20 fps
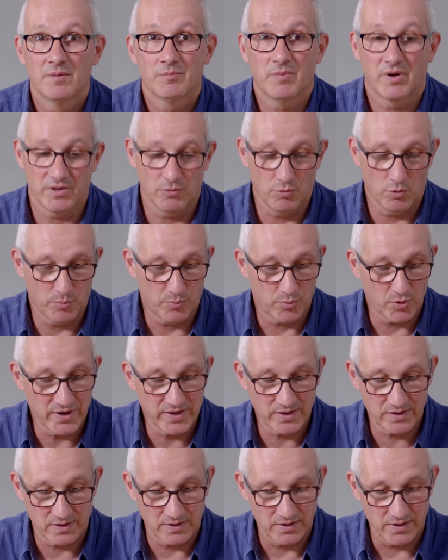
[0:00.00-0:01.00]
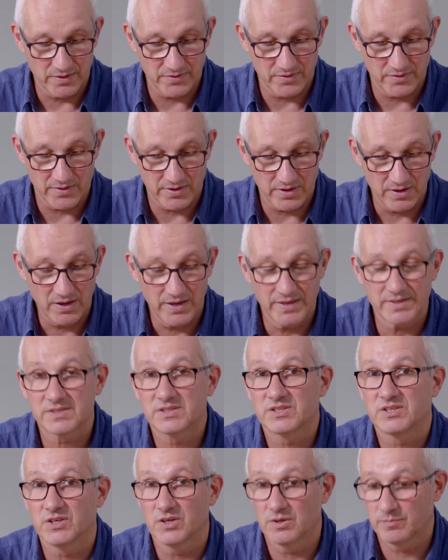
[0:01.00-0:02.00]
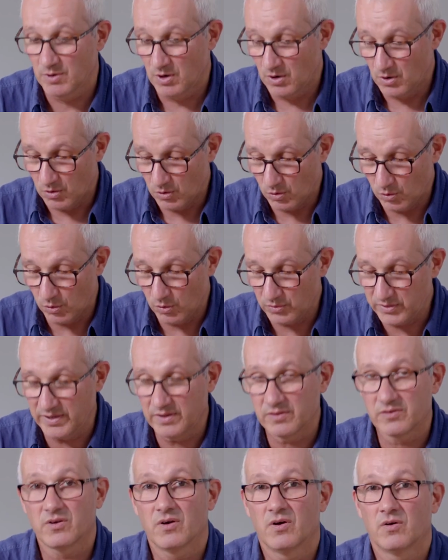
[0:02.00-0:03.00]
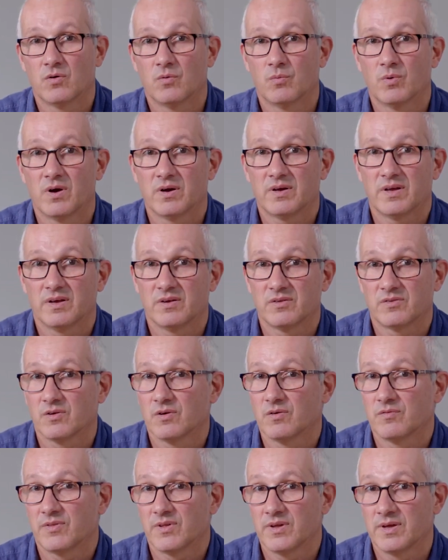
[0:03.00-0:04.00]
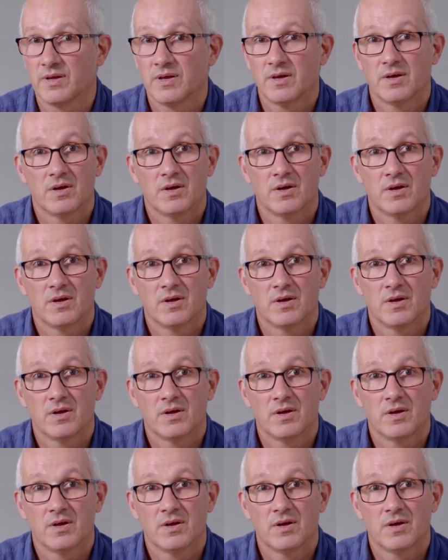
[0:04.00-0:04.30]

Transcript: but you will break either the light tube or the internal workings of the